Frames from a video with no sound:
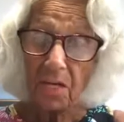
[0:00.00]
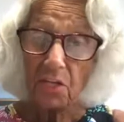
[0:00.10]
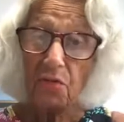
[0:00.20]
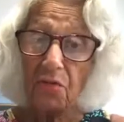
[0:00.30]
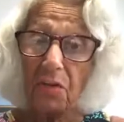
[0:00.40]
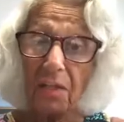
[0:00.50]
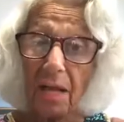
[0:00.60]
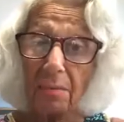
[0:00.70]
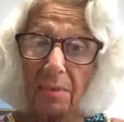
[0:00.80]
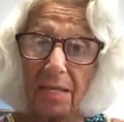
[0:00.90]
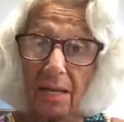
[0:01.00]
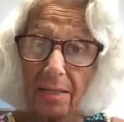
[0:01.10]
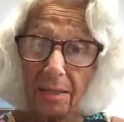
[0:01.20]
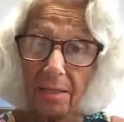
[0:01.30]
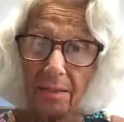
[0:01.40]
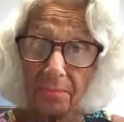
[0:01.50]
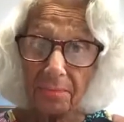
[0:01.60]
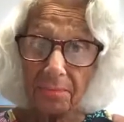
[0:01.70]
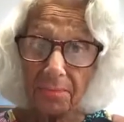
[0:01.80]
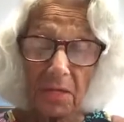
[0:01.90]
You feel obligated.
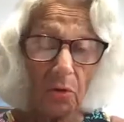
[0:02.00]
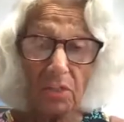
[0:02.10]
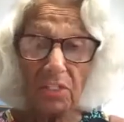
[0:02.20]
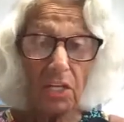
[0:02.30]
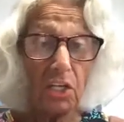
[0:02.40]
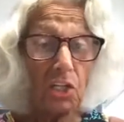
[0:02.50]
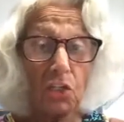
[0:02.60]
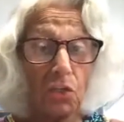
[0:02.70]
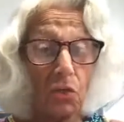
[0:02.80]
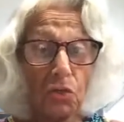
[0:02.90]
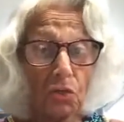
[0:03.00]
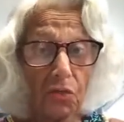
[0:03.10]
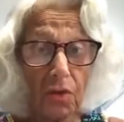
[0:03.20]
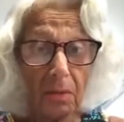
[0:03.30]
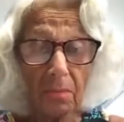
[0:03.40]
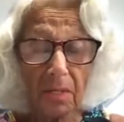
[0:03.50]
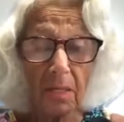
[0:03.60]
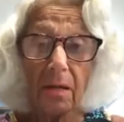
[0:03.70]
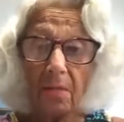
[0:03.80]
They always say you didn't choose your family.